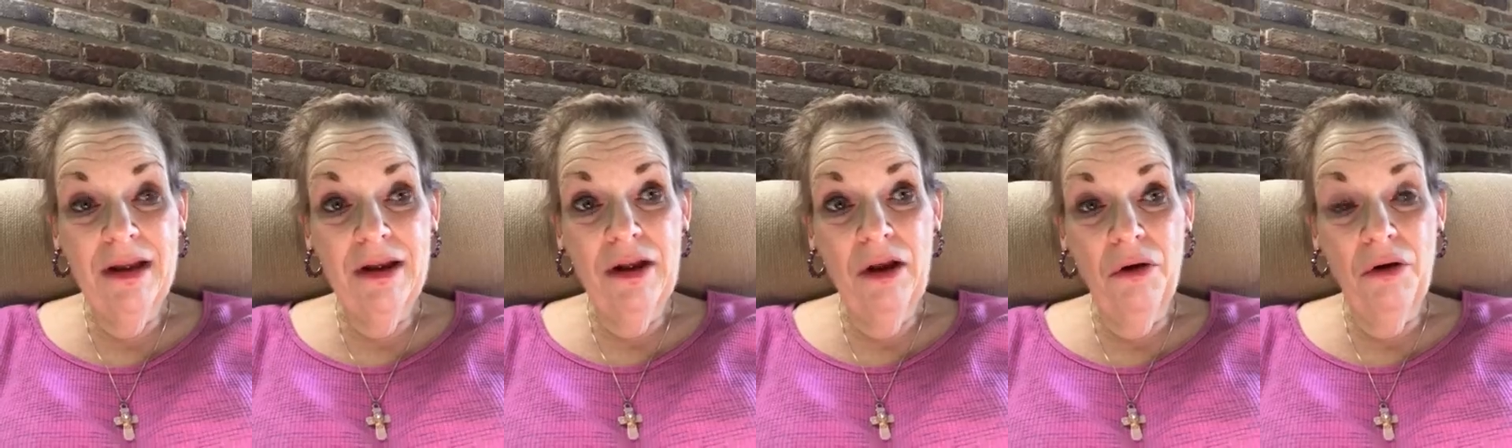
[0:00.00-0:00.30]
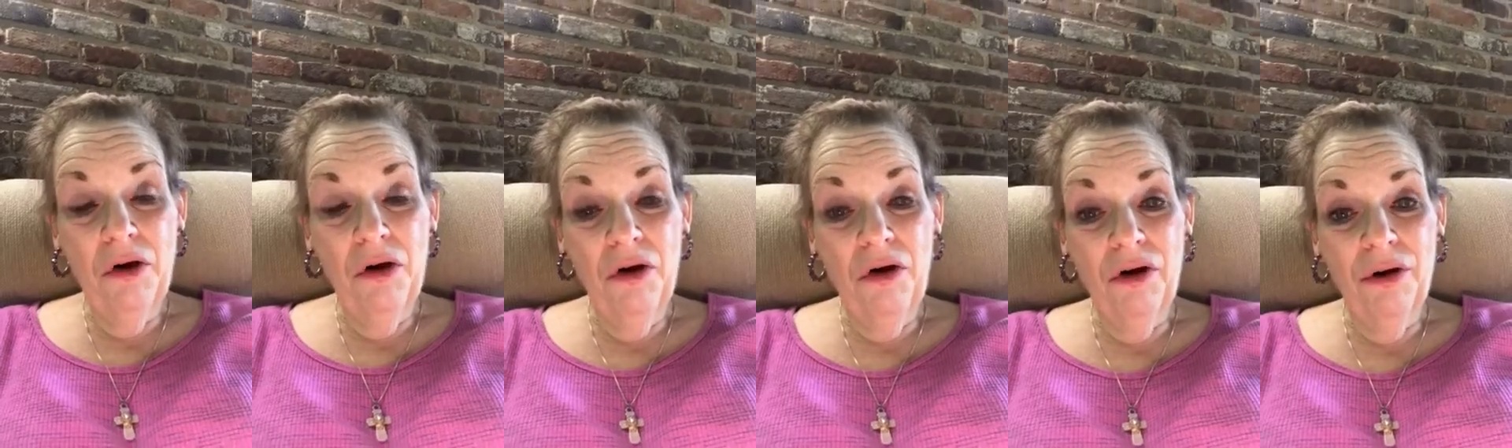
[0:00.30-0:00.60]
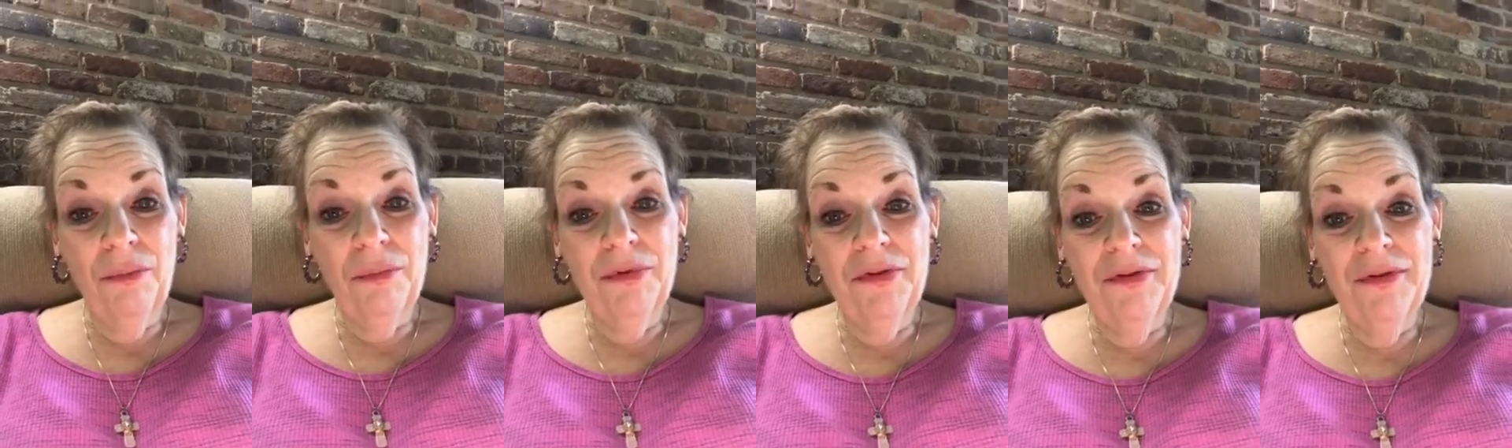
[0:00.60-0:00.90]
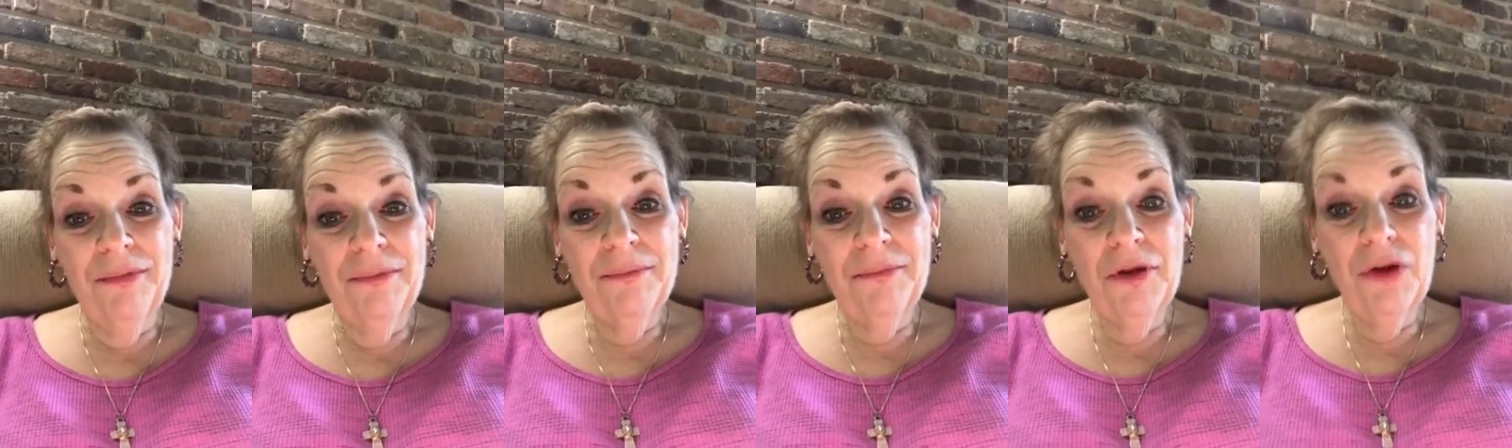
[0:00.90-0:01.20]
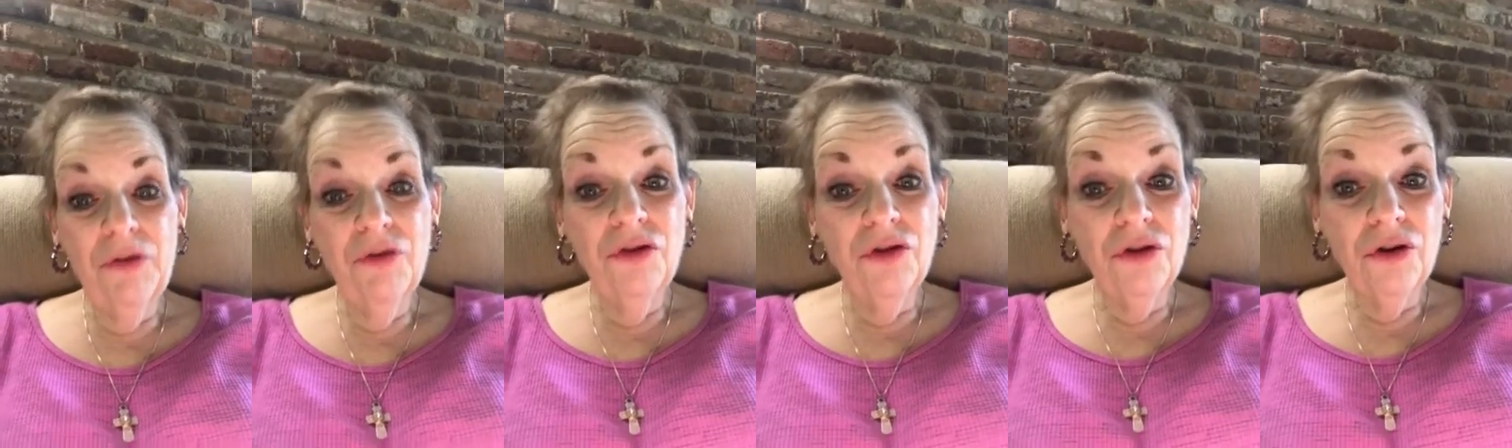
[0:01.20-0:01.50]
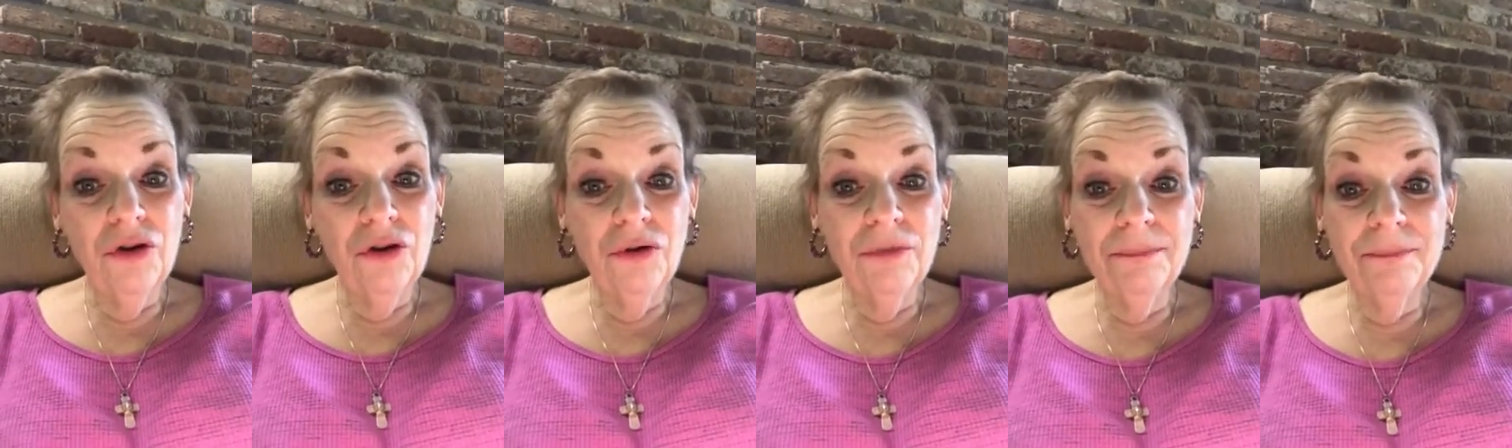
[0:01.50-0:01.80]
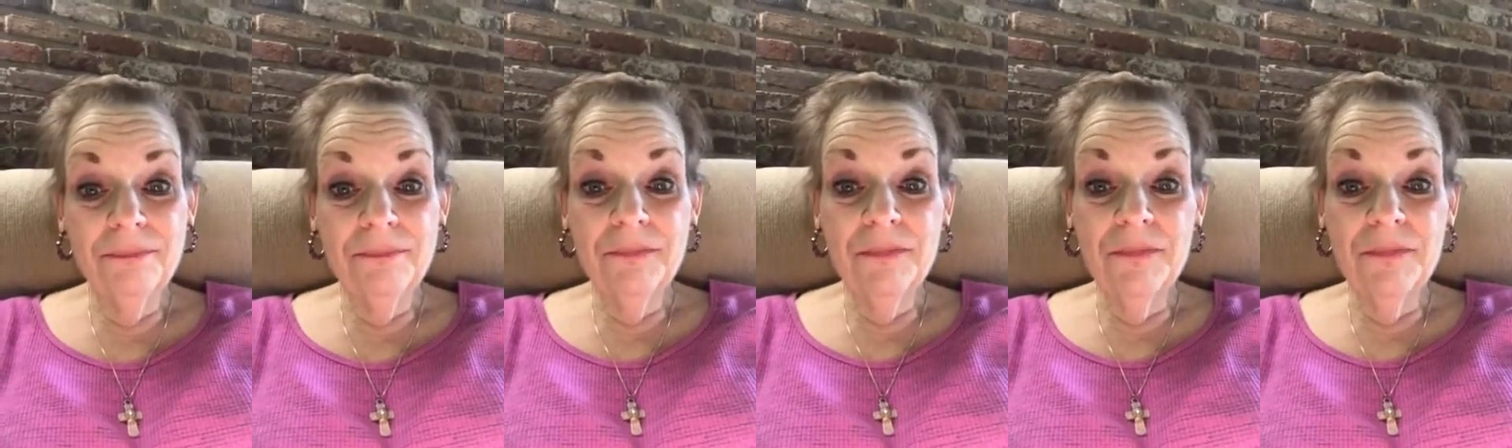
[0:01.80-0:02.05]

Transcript: no carbs, no sugar,